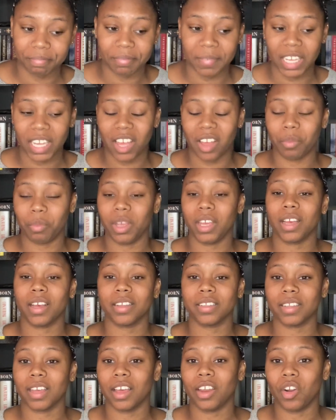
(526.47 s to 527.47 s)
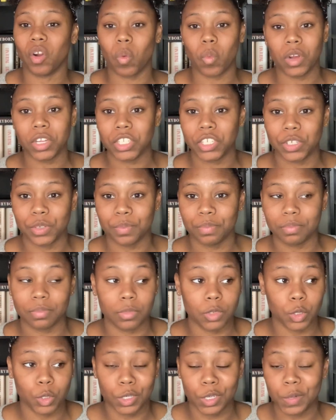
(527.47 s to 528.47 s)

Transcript: and because I don't want to, nor